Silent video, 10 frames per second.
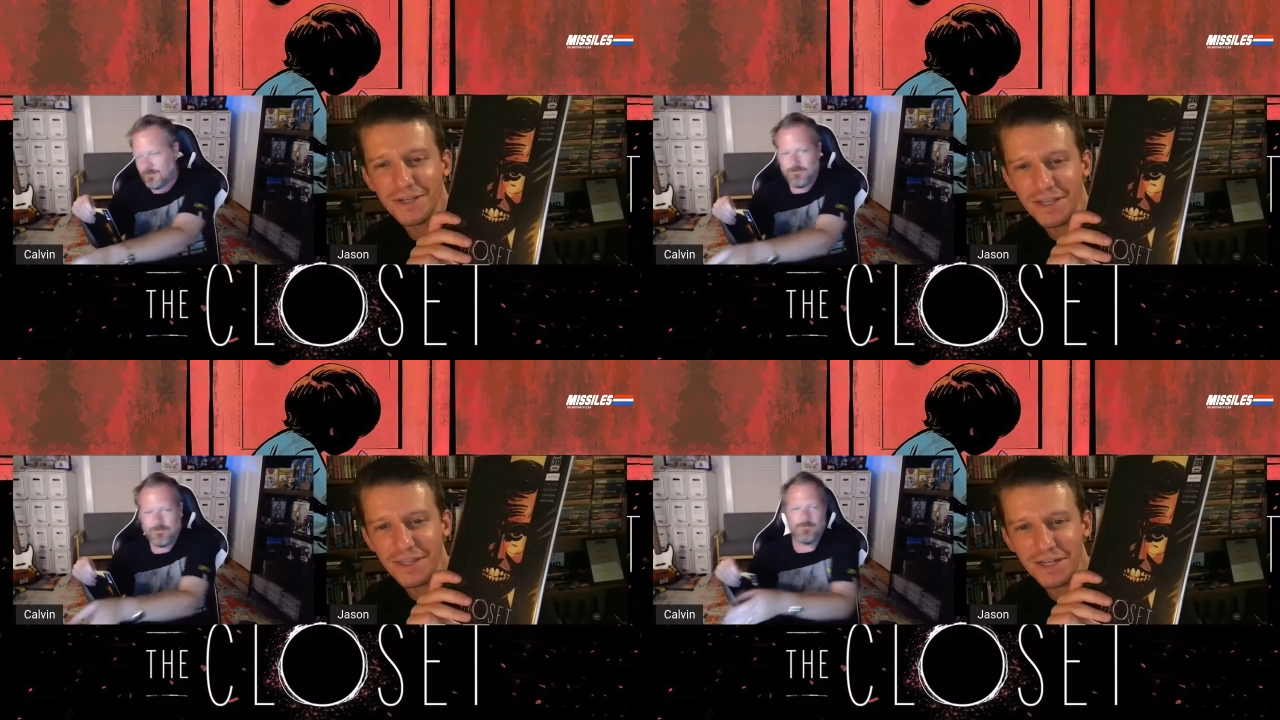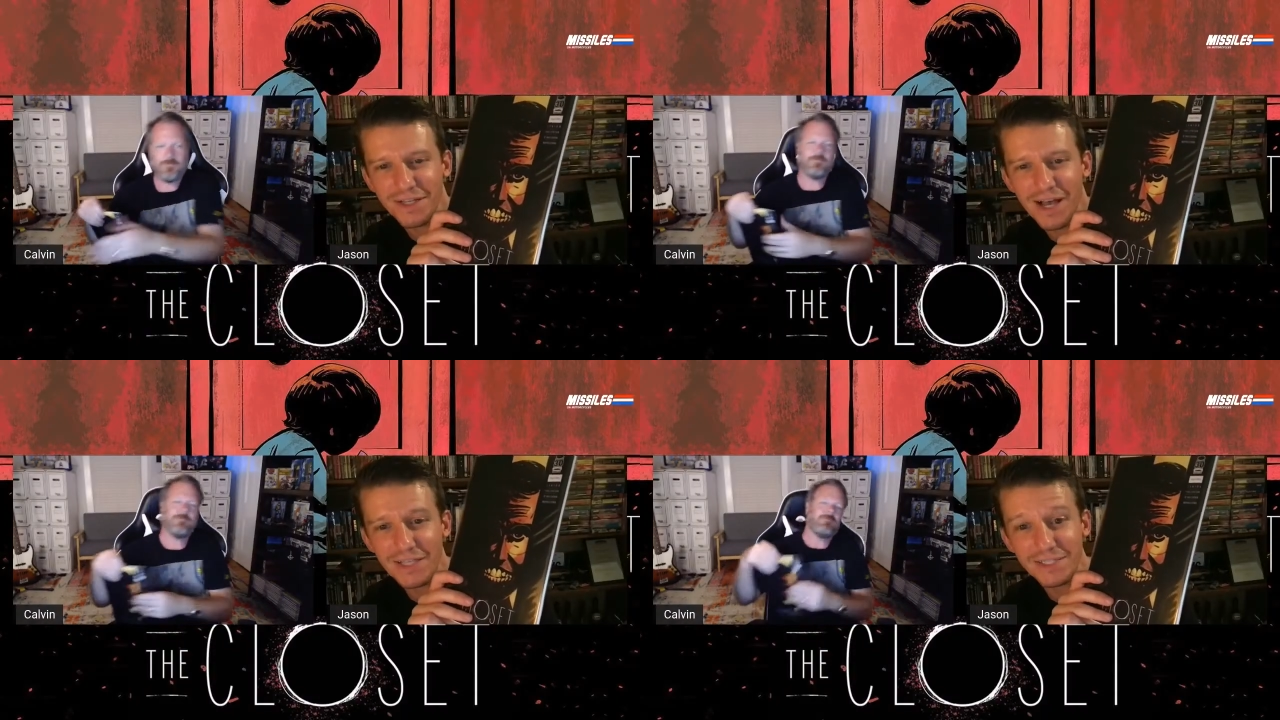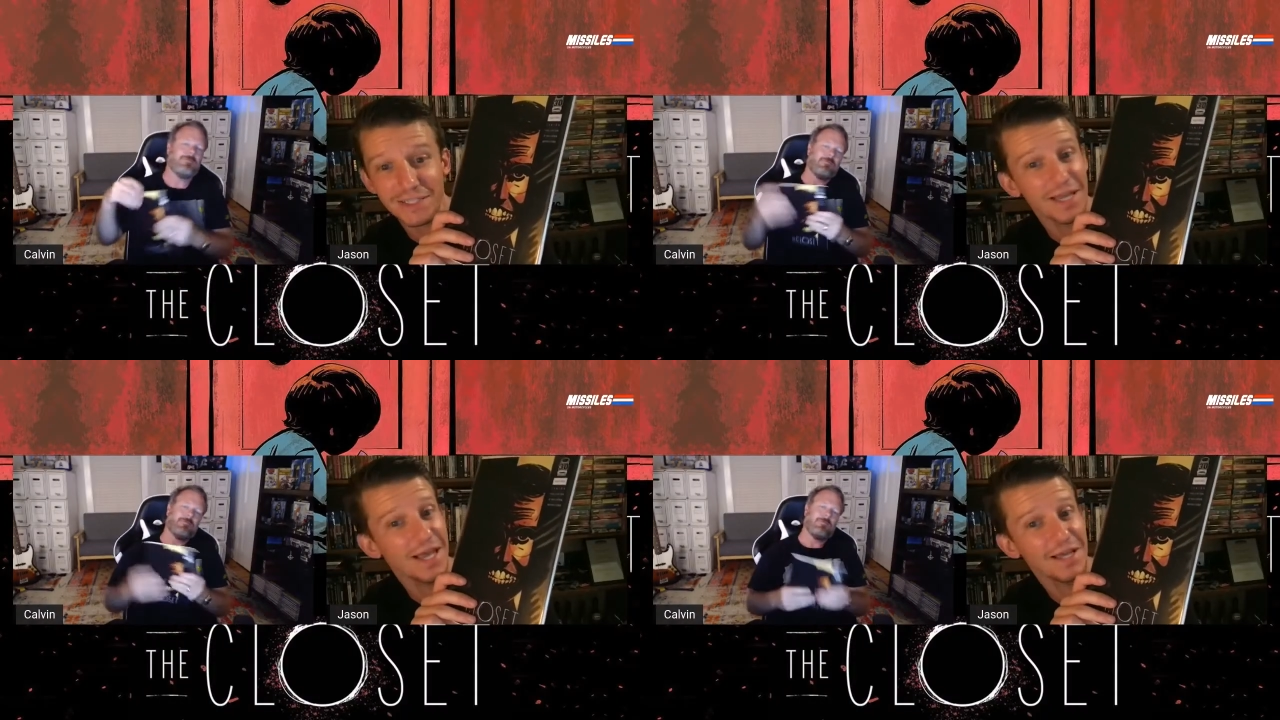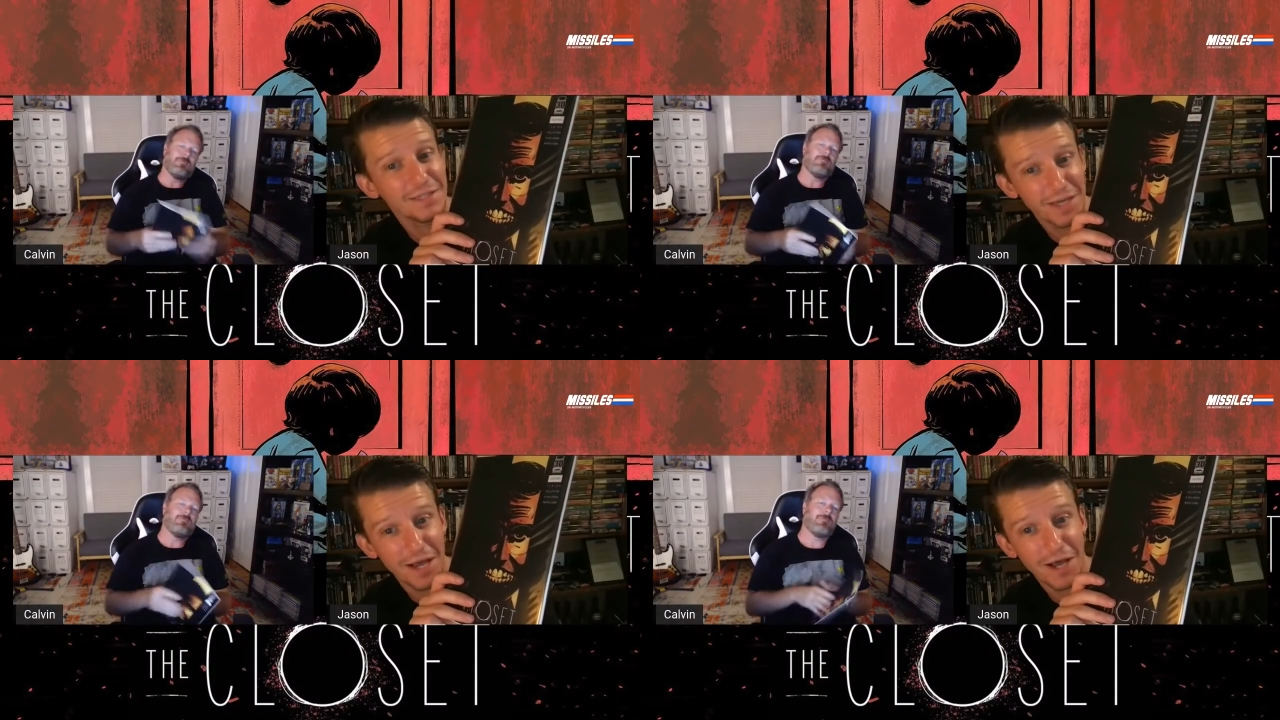Speaker 1: in the closet and
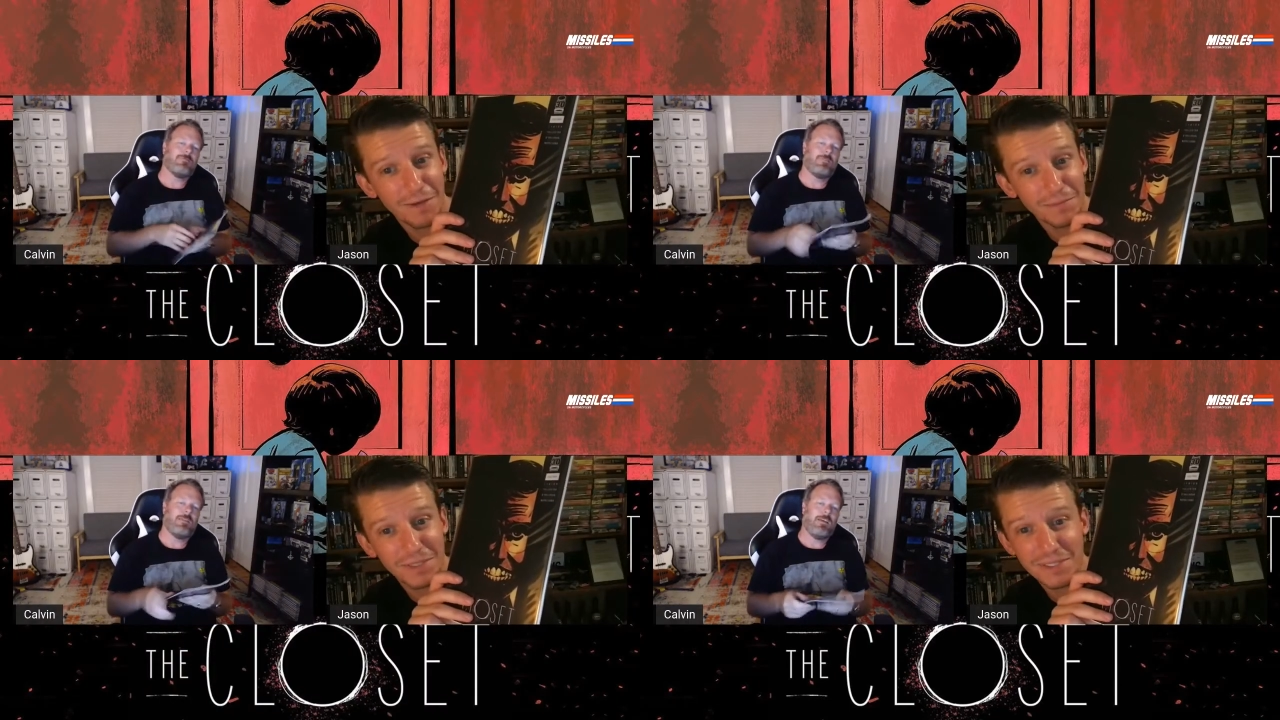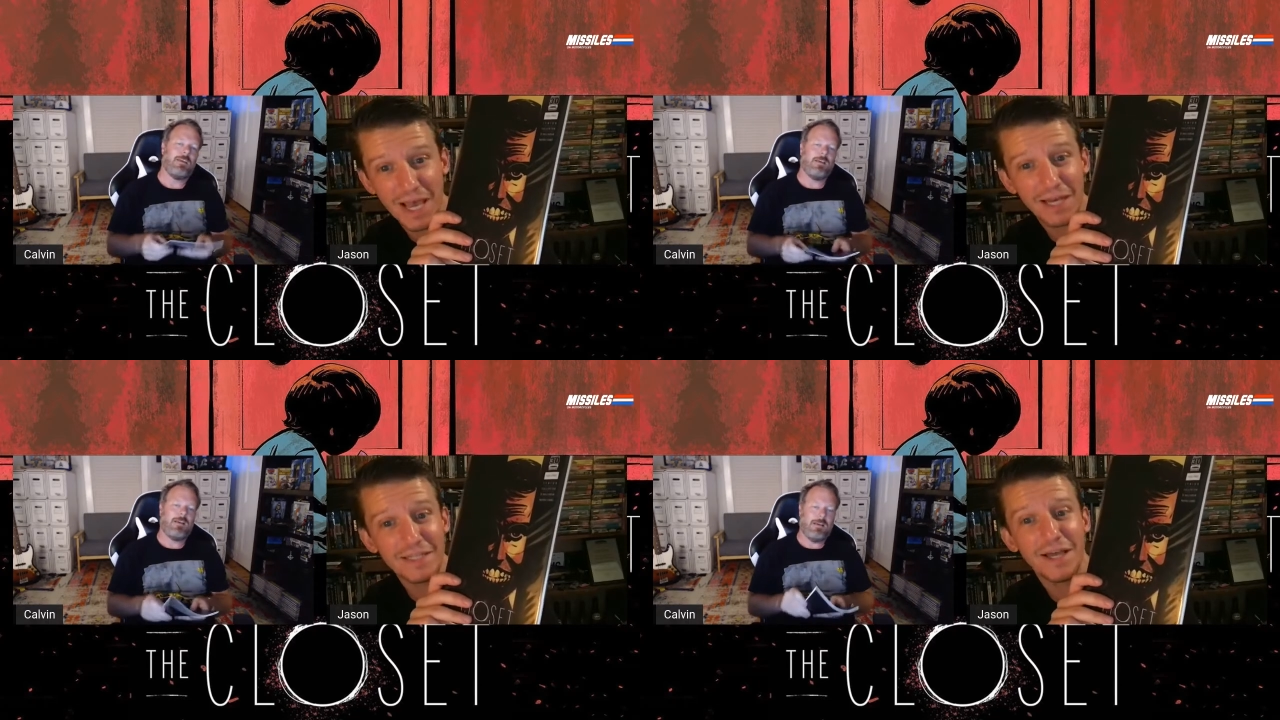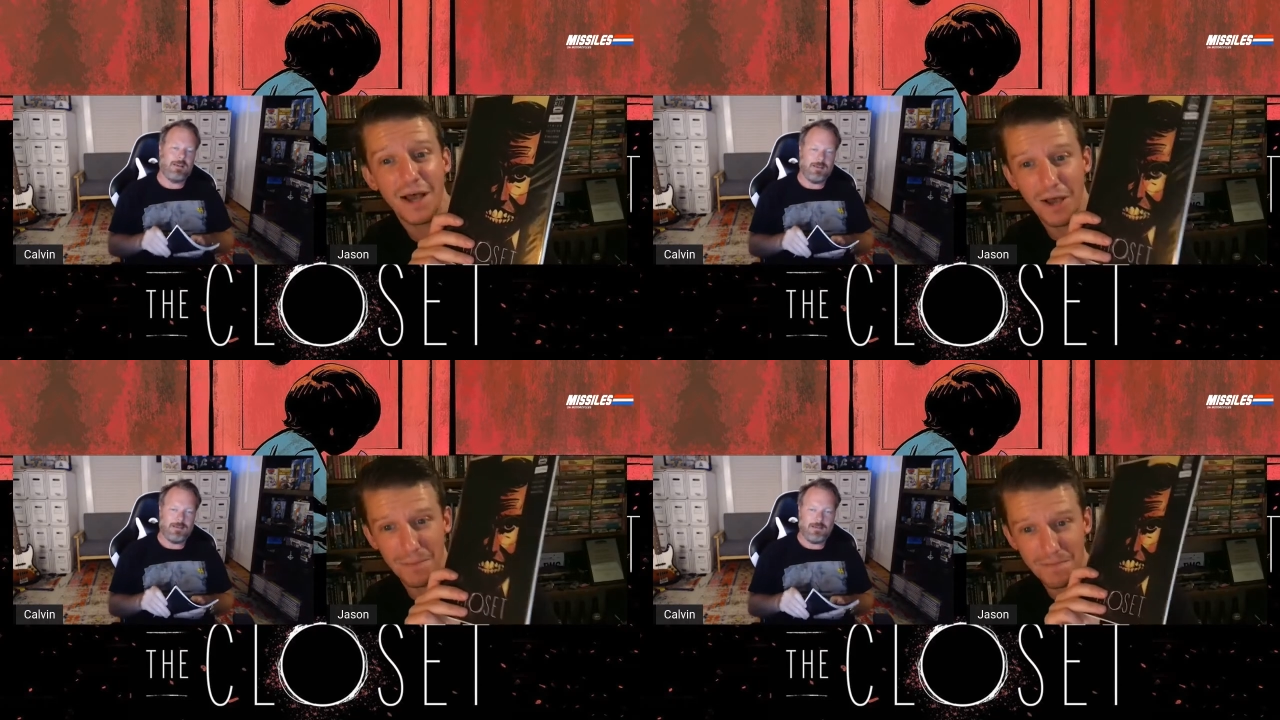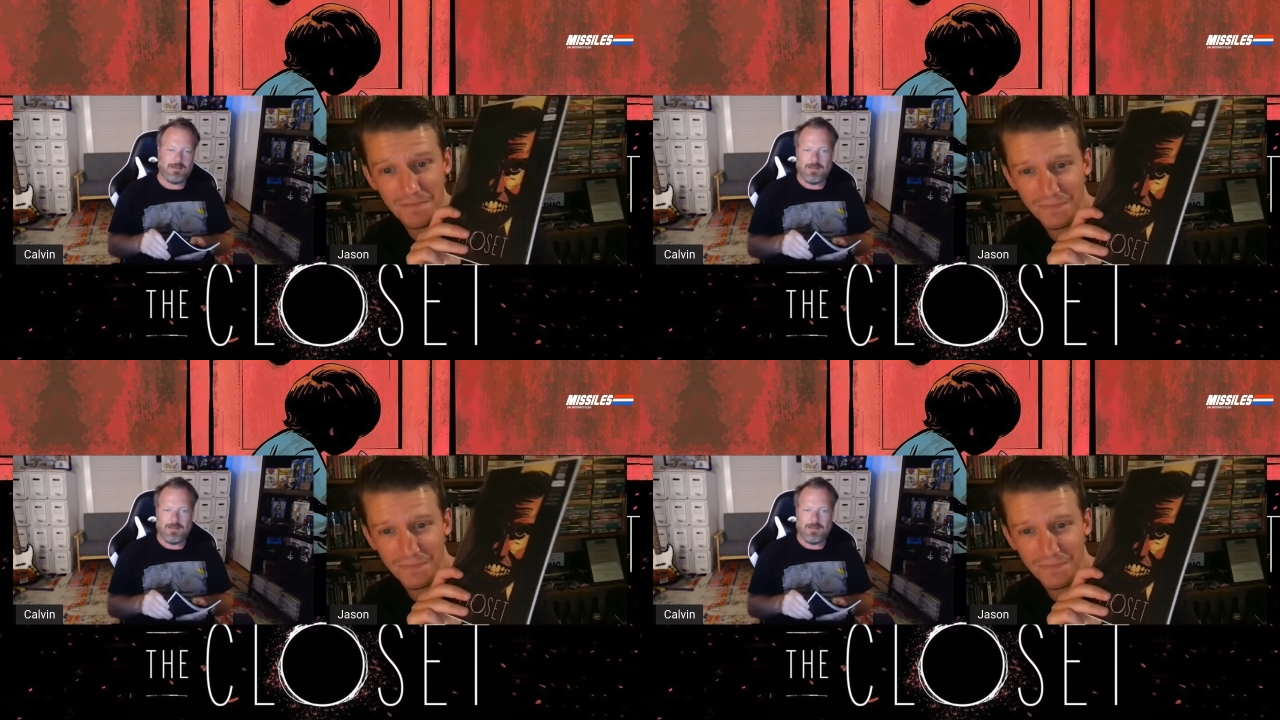Tom, Daddy Tom.